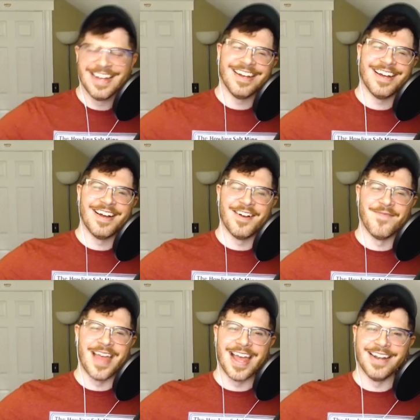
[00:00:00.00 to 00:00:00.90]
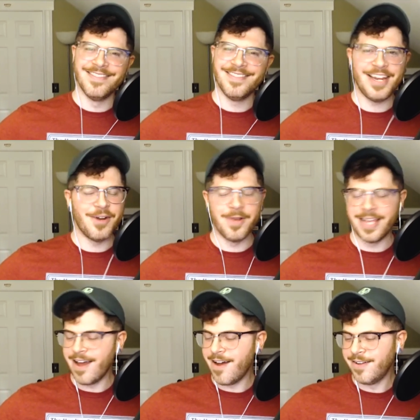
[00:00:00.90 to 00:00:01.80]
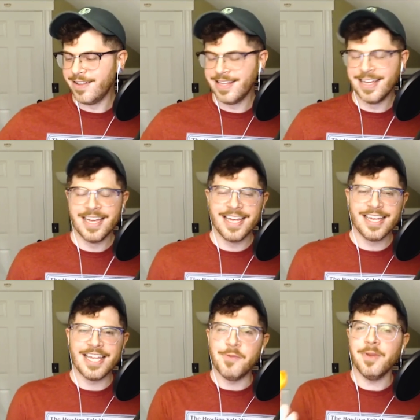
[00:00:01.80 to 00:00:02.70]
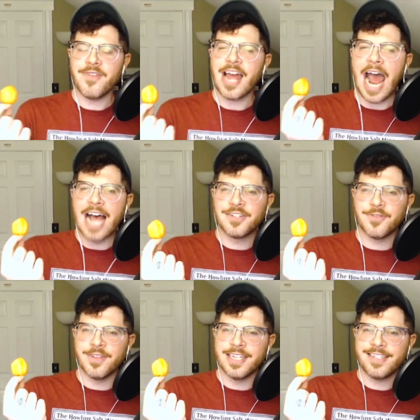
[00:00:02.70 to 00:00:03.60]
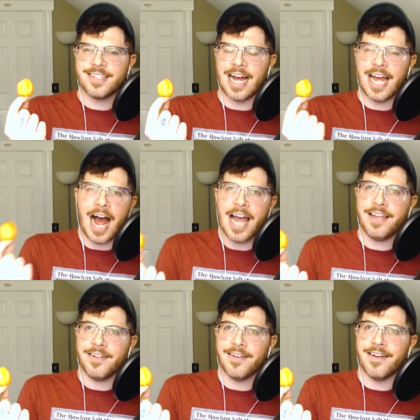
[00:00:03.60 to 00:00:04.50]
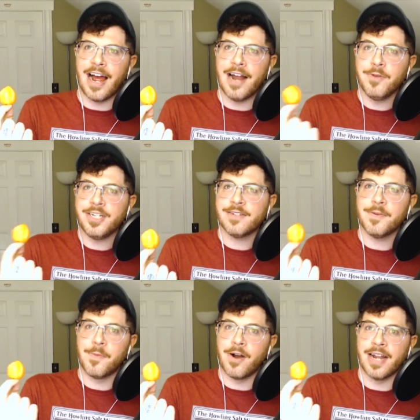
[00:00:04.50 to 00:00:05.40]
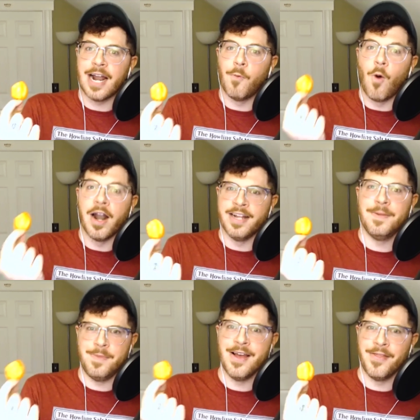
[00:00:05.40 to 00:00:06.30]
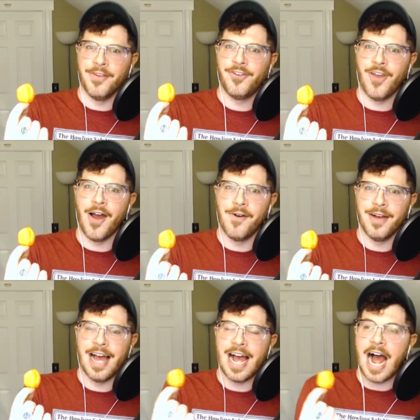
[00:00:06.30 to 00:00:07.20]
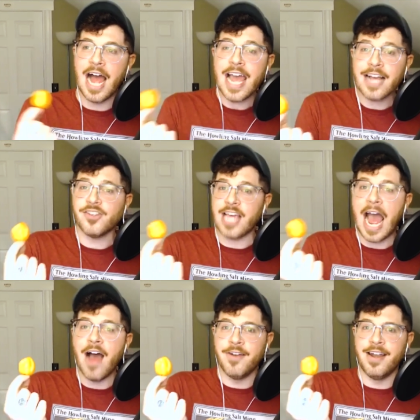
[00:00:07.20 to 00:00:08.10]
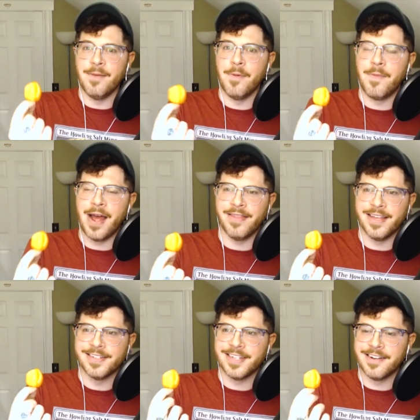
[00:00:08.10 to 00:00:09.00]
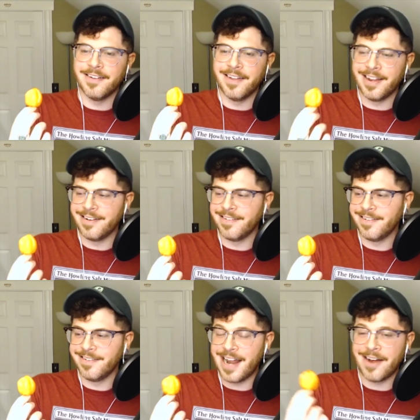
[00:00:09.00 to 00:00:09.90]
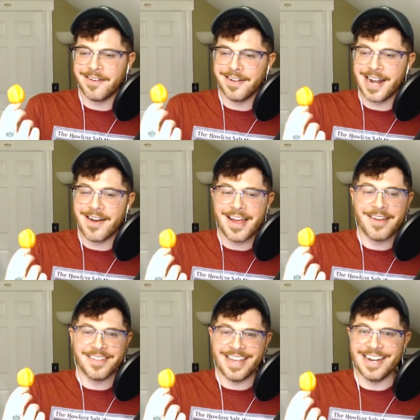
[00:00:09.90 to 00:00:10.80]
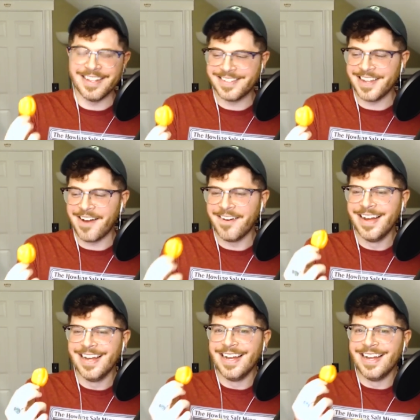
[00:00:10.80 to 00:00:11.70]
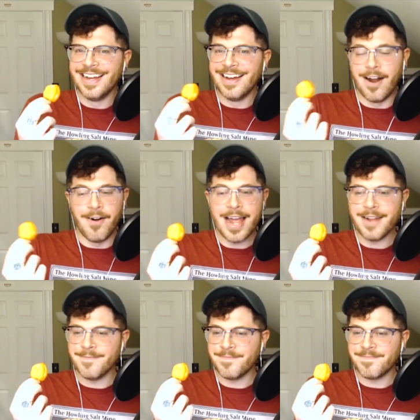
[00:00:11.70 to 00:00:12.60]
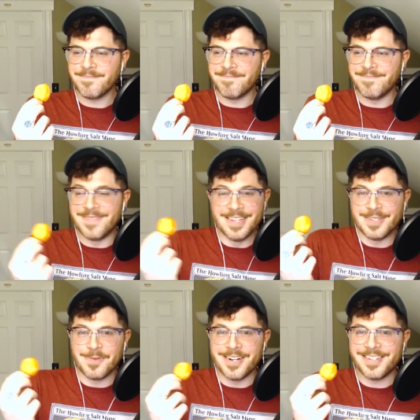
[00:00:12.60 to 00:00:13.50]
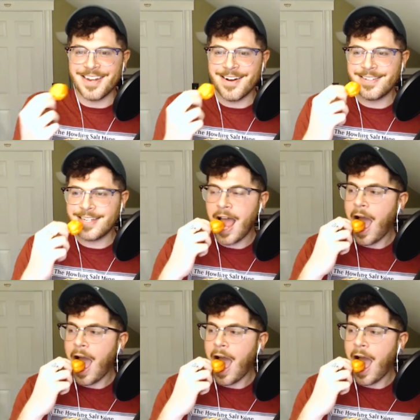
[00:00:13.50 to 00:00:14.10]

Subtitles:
Oh man, here we go. Can you believe I asked for this? I reached out to Mark and I wanted to be on the show. I actually hounded him about this, and now I have to eat it. So, all right, this is where it starts.